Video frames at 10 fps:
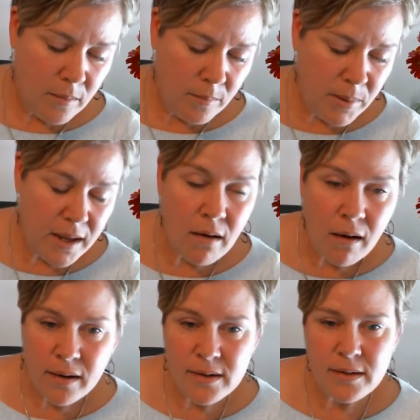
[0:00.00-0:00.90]

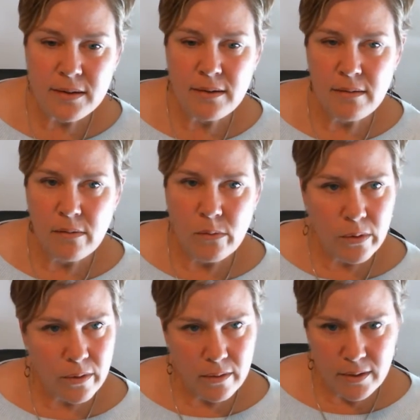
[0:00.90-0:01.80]
Beyond
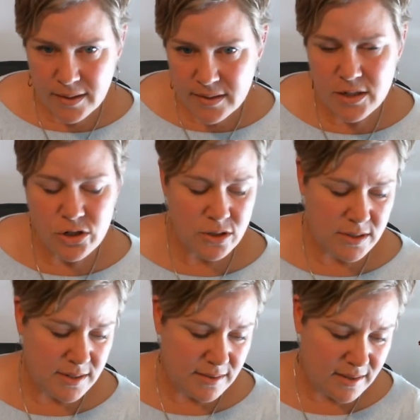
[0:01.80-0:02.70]
or in addition
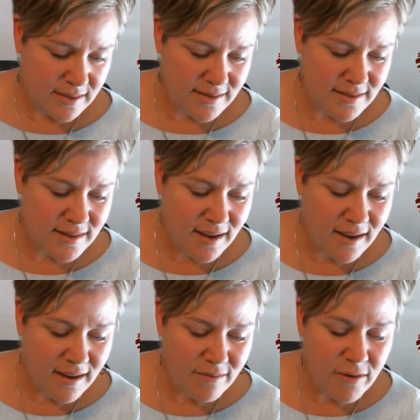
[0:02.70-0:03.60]
to this,
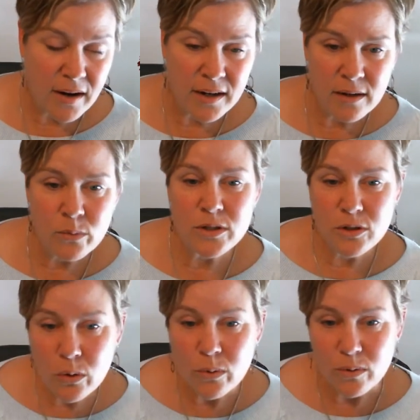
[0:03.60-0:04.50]
Vonnegut was
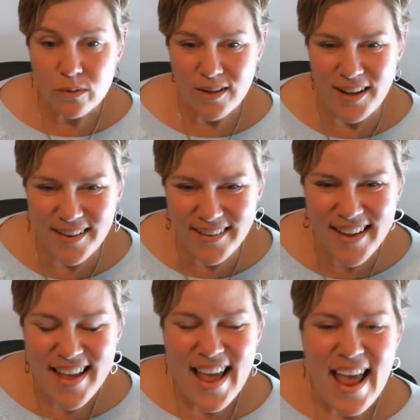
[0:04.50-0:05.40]
cool.
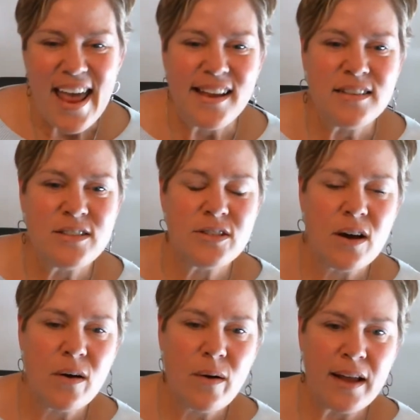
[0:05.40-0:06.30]
And
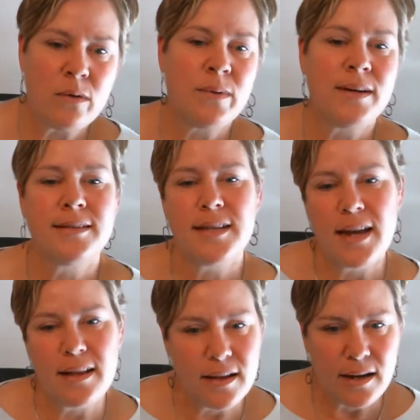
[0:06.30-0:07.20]
so I don't want to
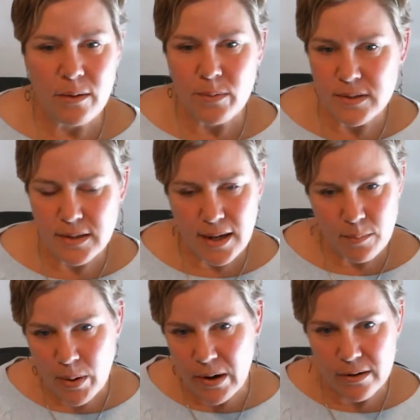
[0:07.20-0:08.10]
say that he was like
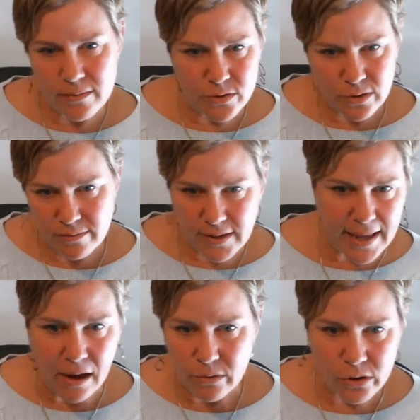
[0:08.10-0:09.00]
part of sort of a
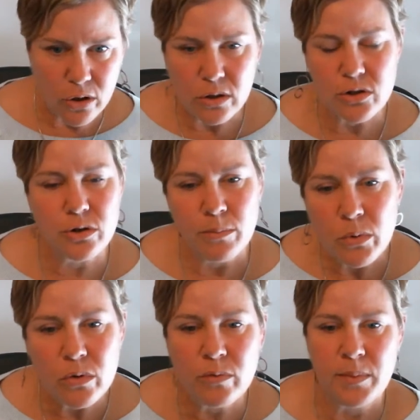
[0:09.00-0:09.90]
counterculture
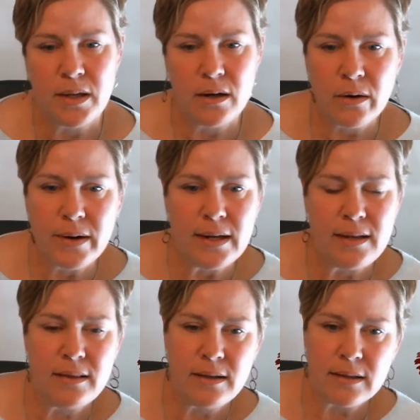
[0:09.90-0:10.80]
movement or
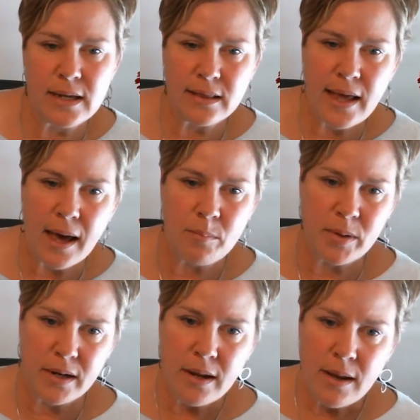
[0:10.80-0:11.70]
anything like that,
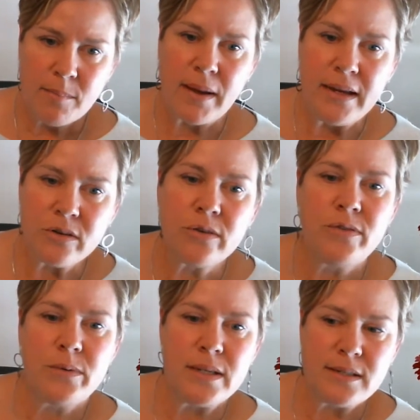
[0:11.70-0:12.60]
but my
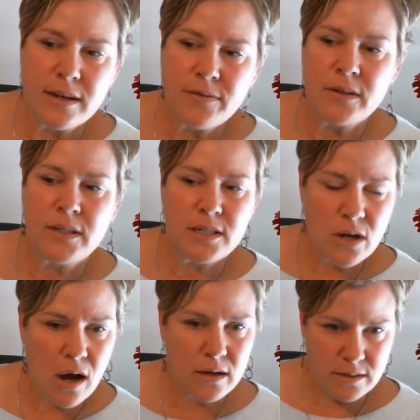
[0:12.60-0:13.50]
interviewees definitely
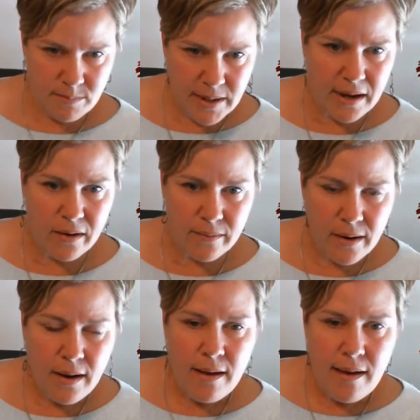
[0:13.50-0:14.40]
talked about
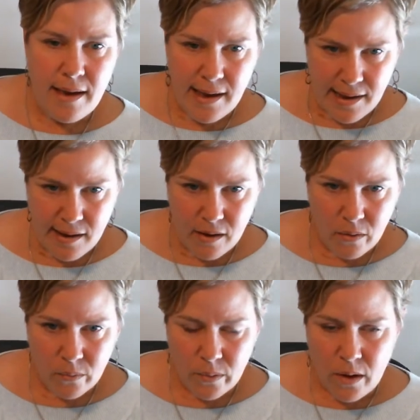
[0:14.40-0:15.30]

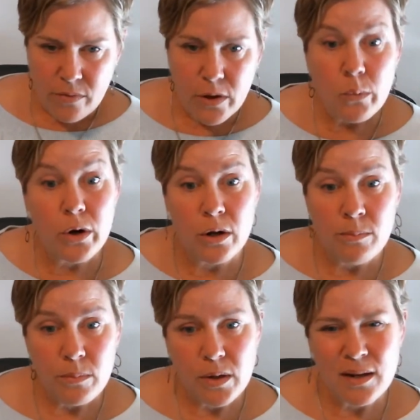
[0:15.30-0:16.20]
how there were
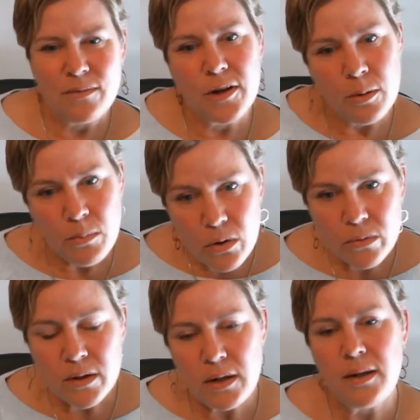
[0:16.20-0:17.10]
kind of
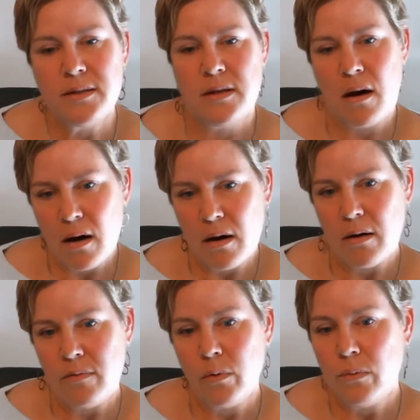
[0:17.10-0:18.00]
communities
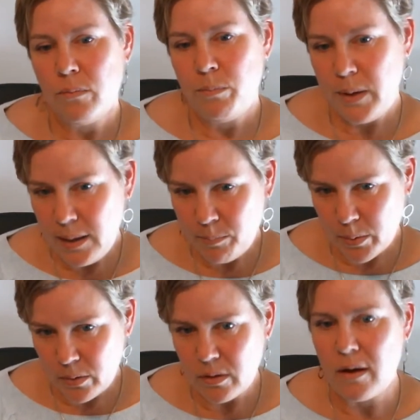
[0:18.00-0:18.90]
of
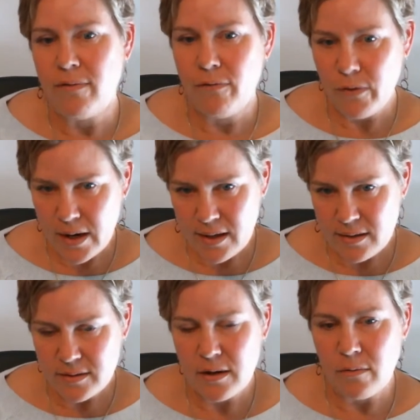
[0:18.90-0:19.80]
people, of
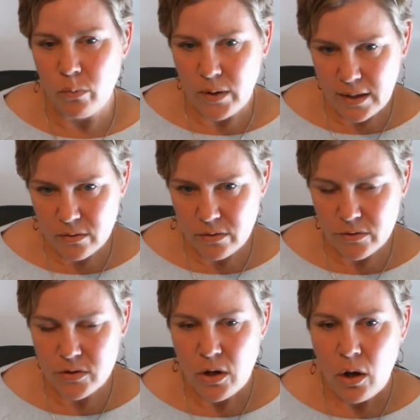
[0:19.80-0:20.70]
friends, of
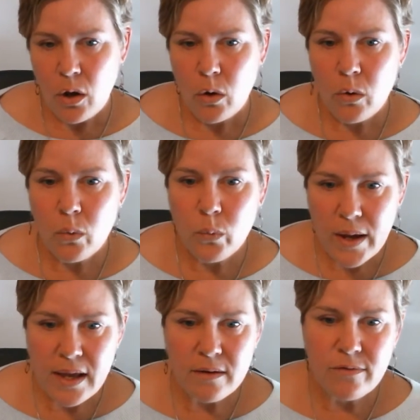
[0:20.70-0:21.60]
readers who
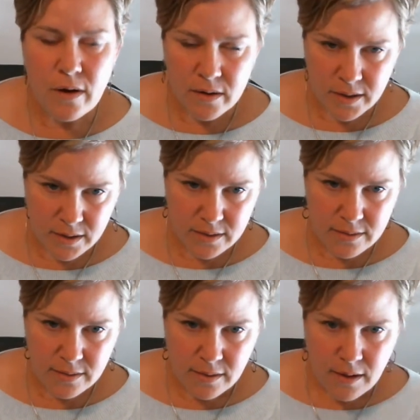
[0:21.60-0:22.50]
read Vonnegut.